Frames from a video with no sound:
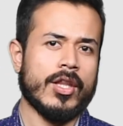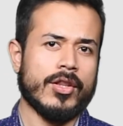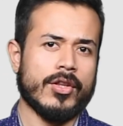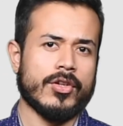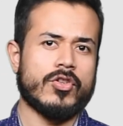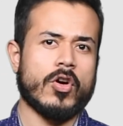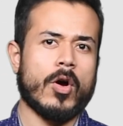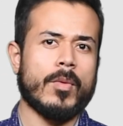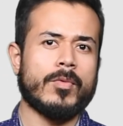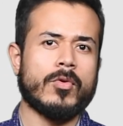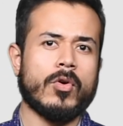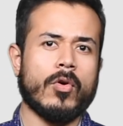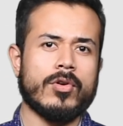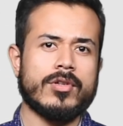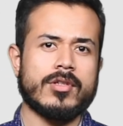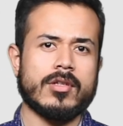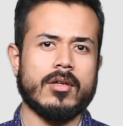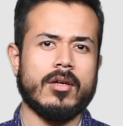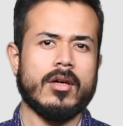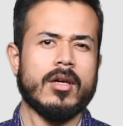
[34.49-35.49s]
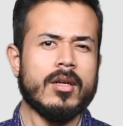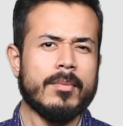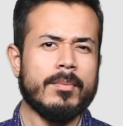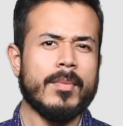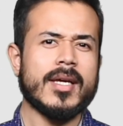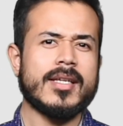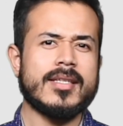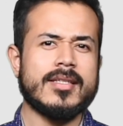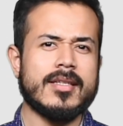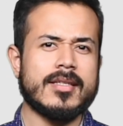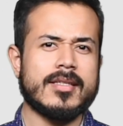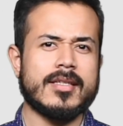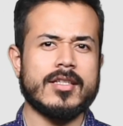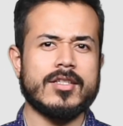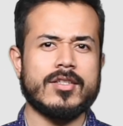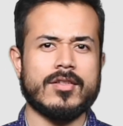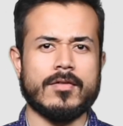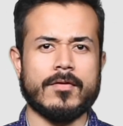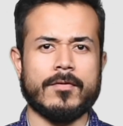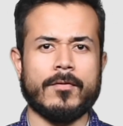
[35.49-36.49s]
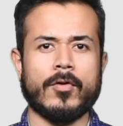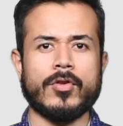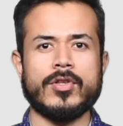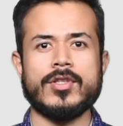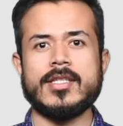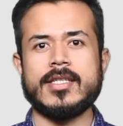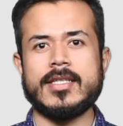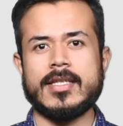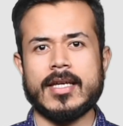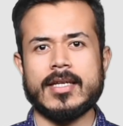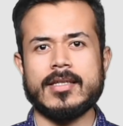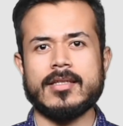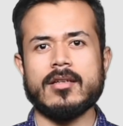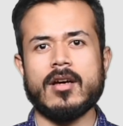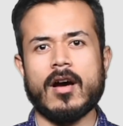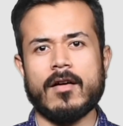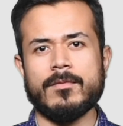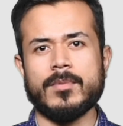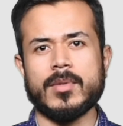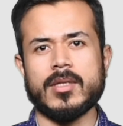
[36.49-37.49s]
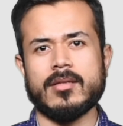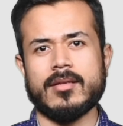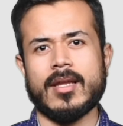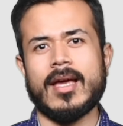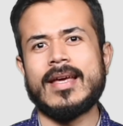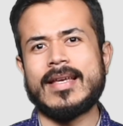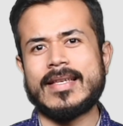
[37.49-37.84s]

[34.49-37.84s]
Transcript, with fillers: The top court, in a mixed decision for the state government,